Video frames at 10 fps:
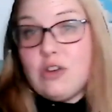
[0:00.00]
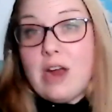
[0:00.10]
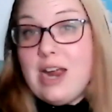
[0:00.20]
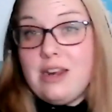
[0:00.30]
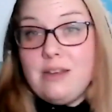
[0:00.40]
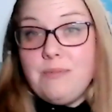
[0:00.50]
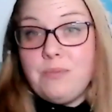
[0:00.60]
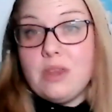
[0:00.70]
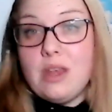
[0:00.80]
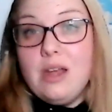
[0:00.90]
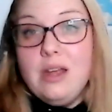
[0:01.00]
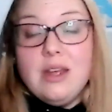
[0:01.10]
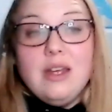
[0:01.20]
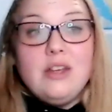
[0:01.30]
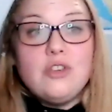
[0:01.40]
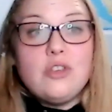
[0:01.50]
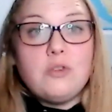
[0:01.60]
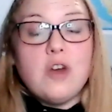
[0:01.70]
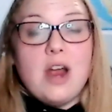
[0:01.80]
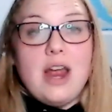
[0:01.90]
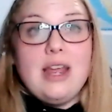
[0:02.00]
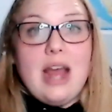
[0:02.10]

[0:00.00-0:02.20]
tried so trying